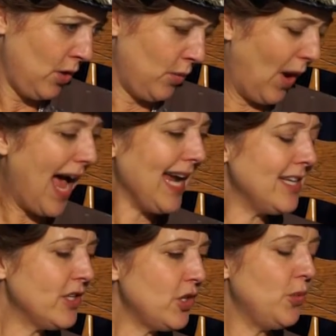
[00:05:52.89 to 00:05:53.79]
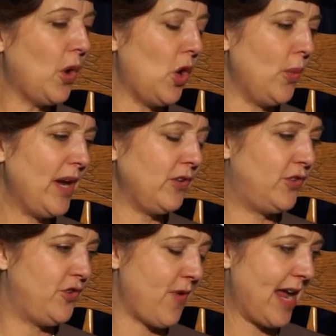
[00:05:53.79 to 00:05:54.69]
Why did you always
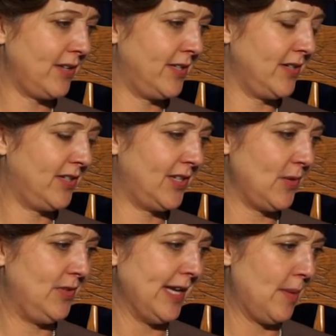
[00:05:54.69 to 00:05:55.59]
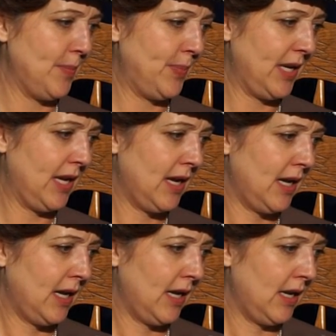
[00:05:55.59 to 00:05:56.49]
dress so dumpy?
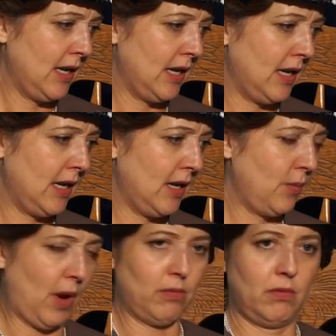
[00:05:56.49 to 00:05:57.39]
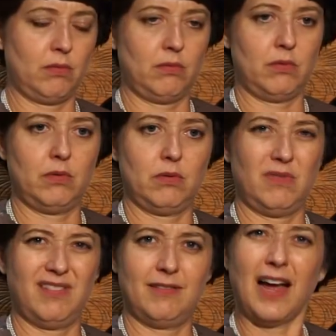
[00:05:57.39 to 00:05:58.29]
Well,
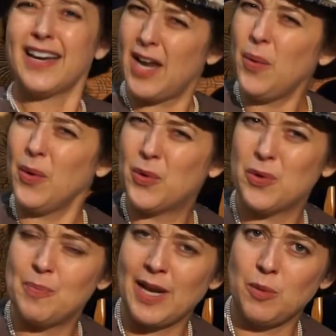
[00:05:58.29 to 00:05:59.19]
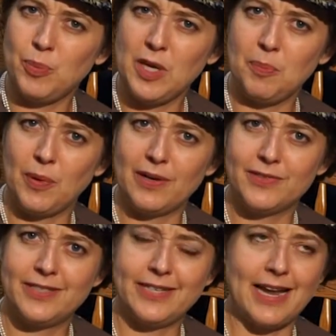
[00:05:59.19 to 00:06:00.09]
I know a good many people have
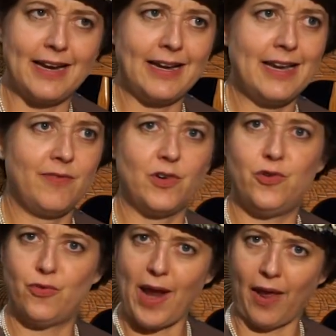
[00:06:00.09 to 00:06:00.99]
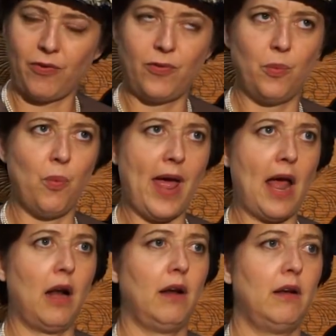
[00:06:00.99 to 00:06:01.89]
said I never dressed
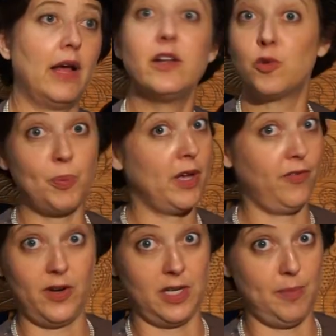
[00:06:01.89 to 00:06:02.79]
well, and it's perfectly